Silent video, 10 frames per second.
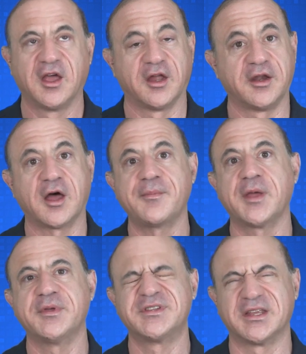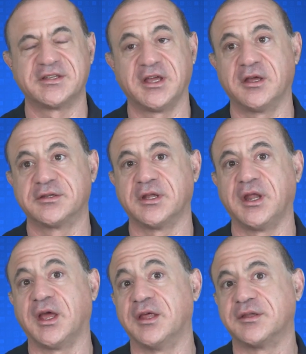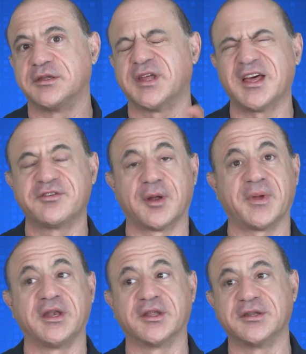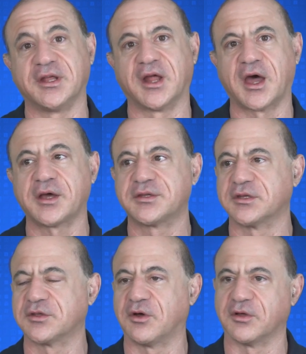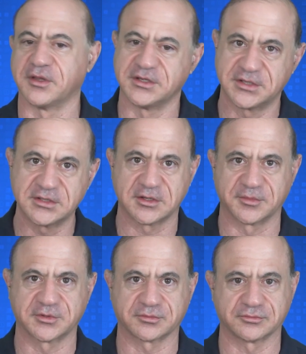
and now maybe Cindy is a sales rep and doesn't need access to all these systems.